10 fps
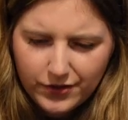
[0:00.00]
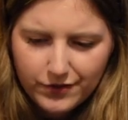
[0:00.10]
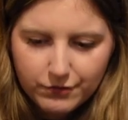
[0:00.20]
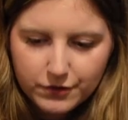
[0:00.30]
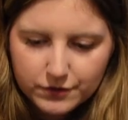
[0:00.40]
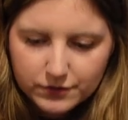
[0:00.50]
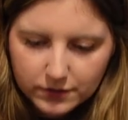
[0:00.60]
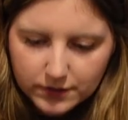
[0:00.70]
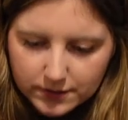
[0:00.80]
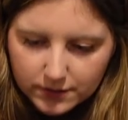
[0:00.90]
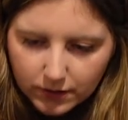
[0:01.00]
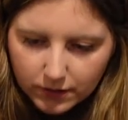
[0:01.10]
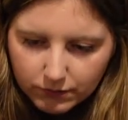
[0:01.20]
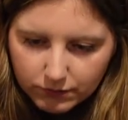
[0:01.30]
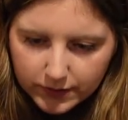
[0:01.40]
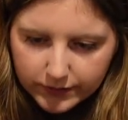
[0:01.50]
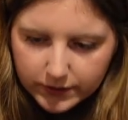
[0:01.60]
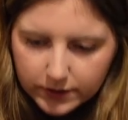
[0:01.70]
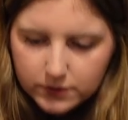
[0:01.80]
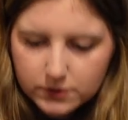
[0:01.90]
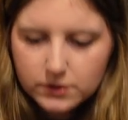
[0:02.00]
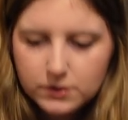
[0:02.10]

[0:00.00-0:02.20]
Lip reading: The roots on this are really good.